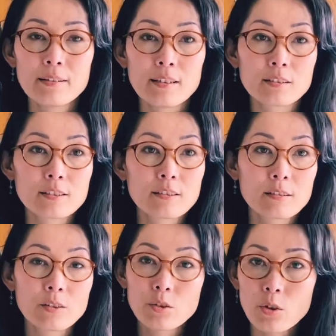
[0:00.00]
there's
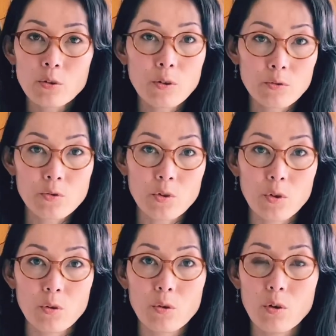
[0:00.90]
no
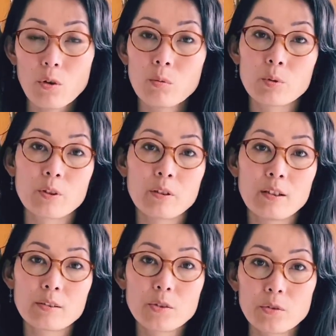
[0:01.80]
control over
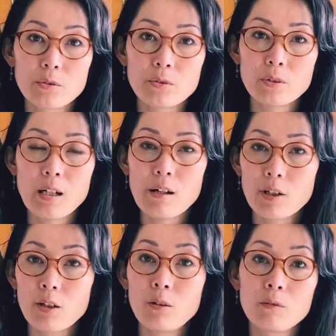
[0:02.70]
to
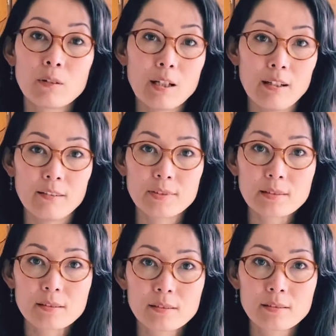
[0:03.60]
our own
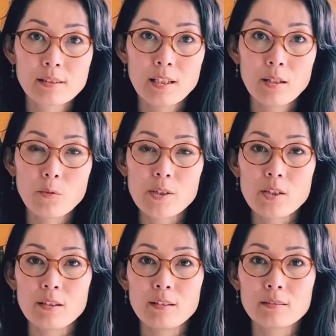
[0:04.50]
lives,
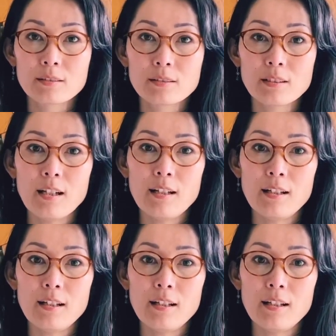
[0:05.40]
which is